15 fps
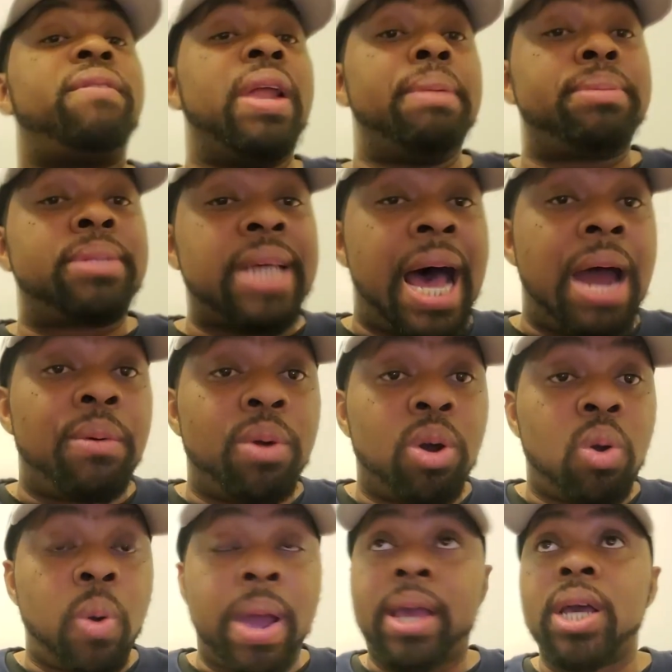Flip side, real
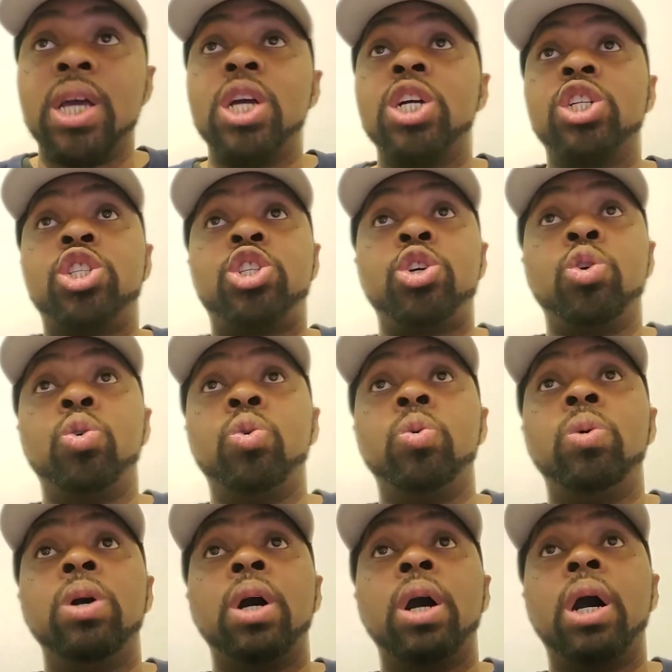quick,
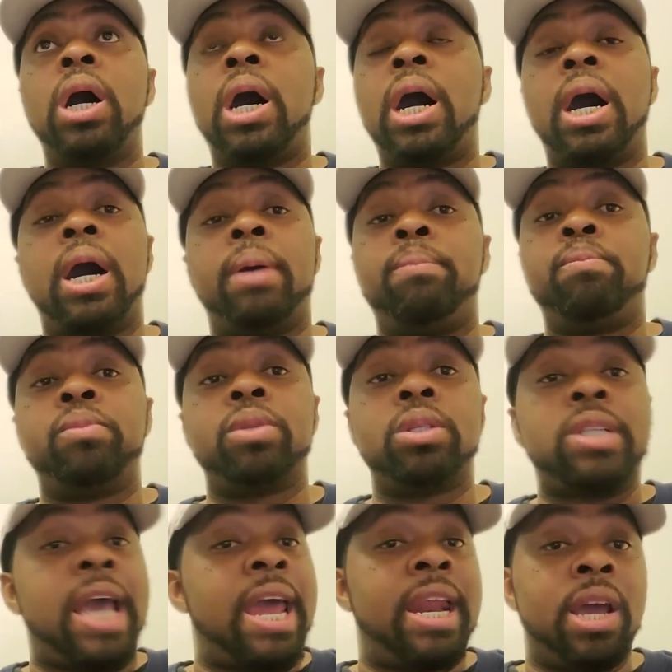to um,
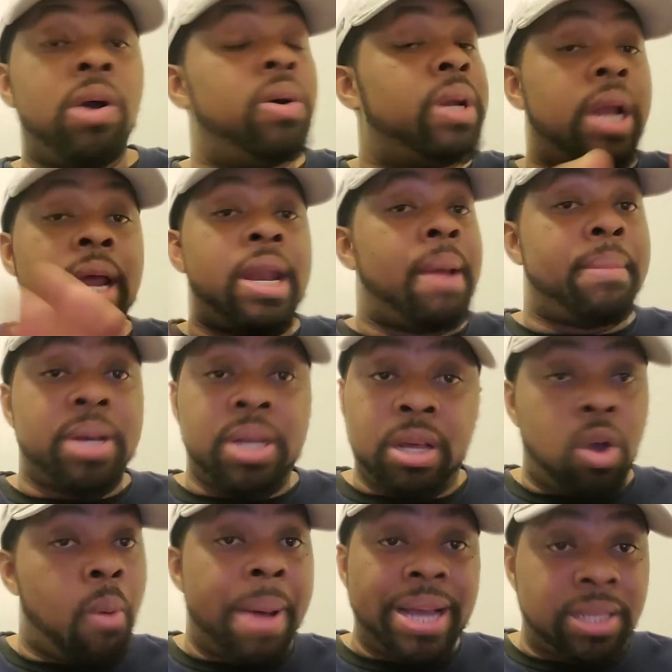Tannehill, and then we
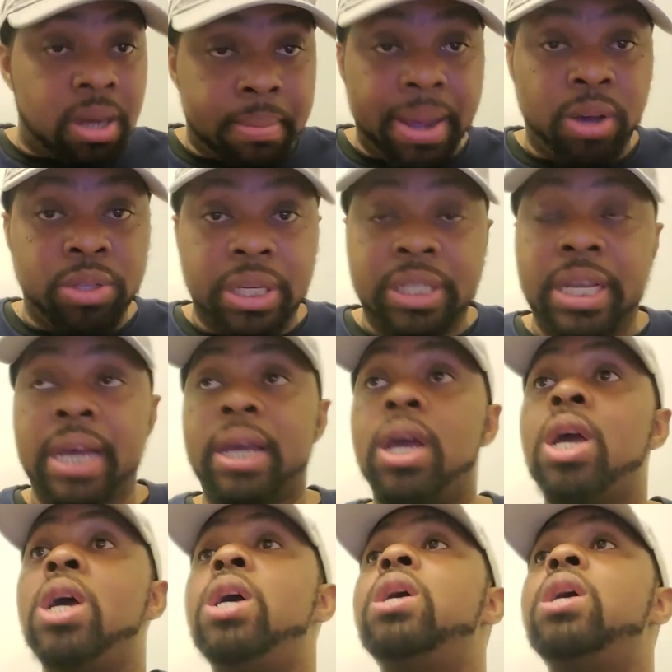go back to the Bengals in a second.